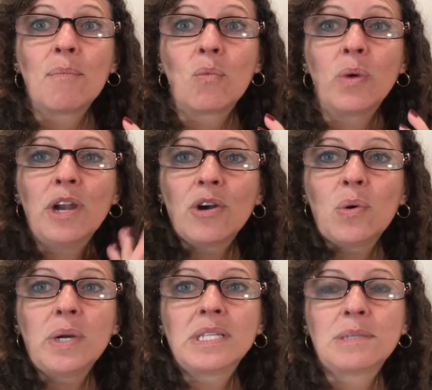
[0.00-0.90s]
we are
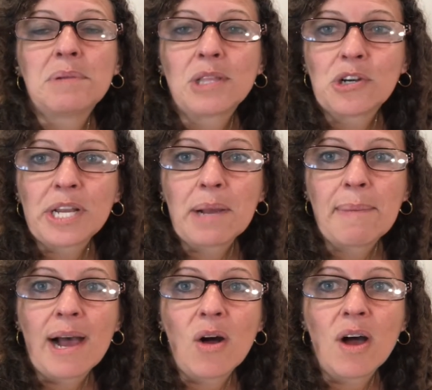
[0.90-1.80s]
going to be learning
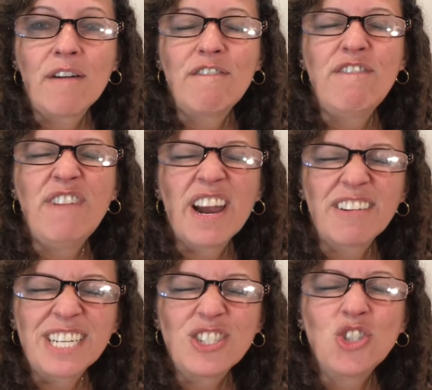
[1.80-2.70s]
about a
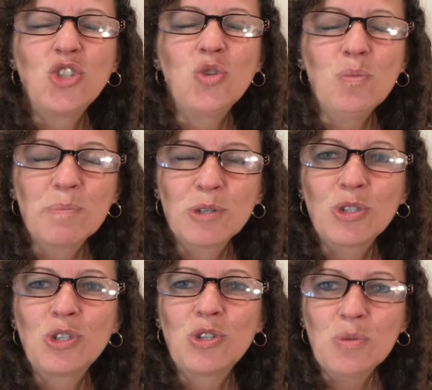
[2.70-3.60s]
very super
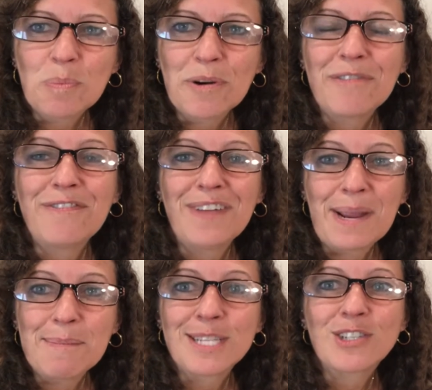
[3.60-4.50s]
duper
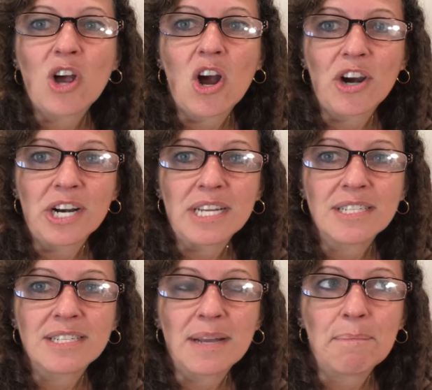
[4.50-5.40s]
famous
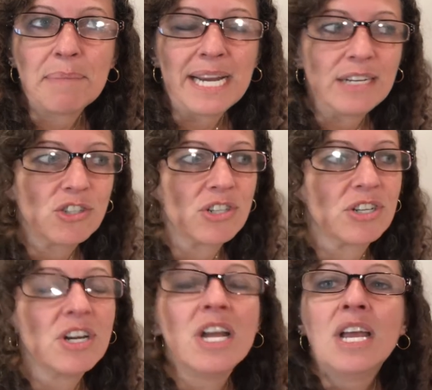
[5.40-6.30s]
artist and painter.